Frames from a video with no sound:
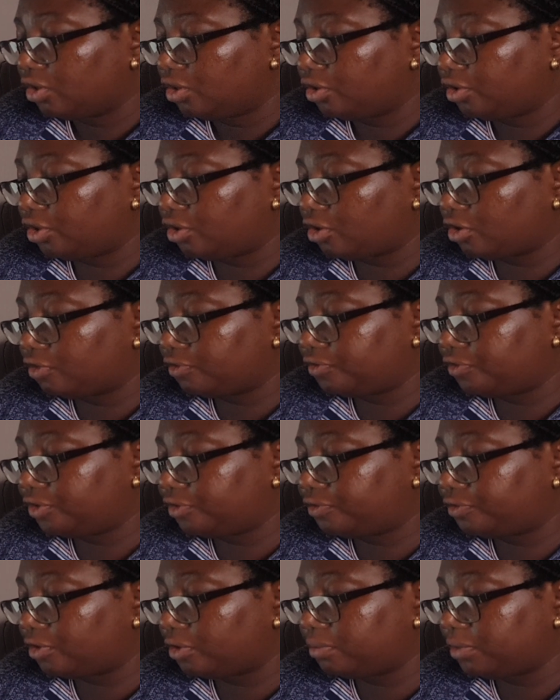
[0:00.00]
recovering
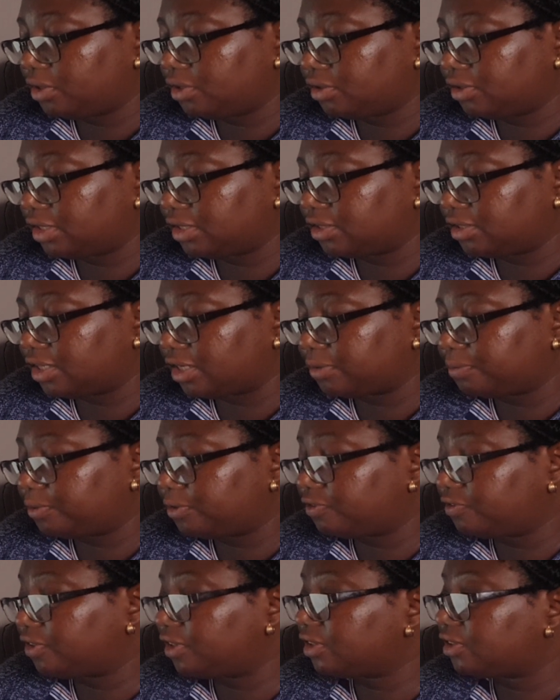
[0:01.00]
from illness that
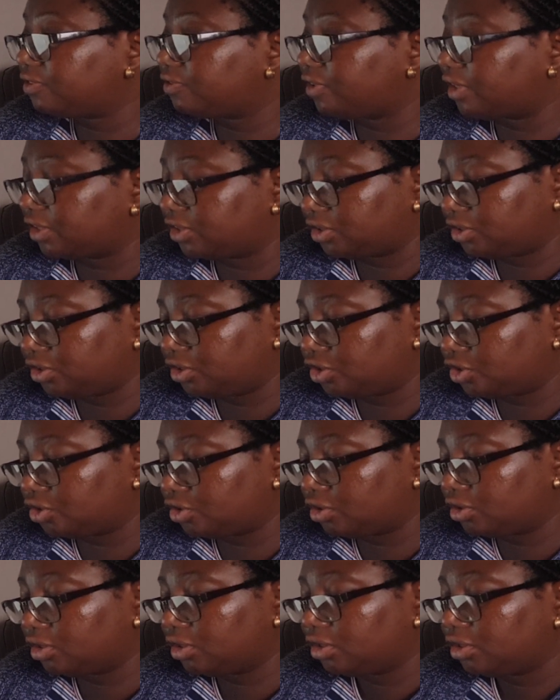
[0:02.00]
prevents
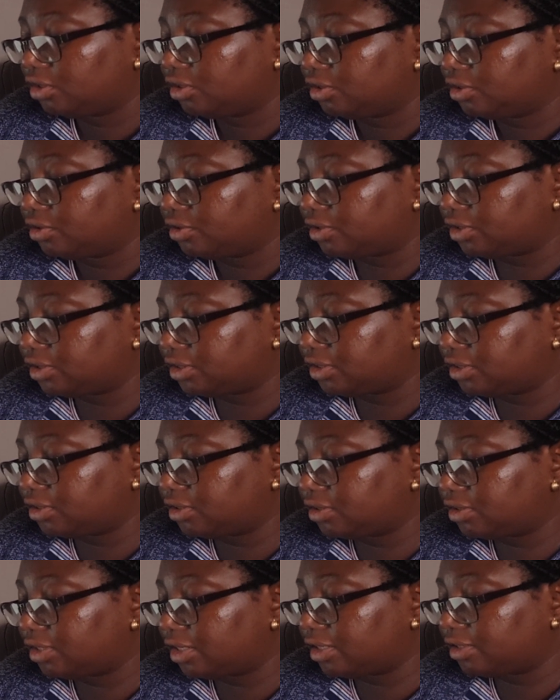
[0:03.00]
vaccination,
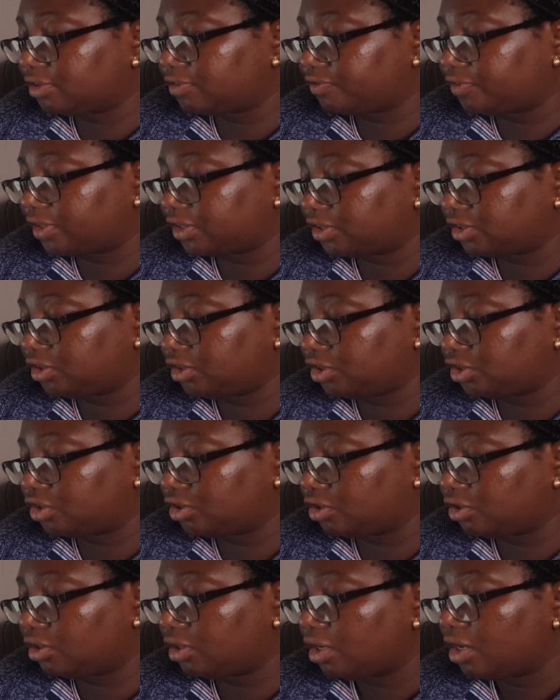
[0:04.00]
resistance
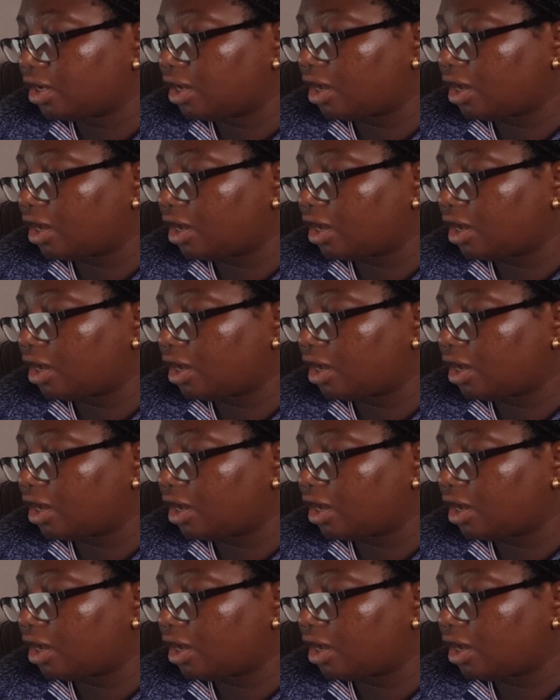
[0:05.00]
vaccination,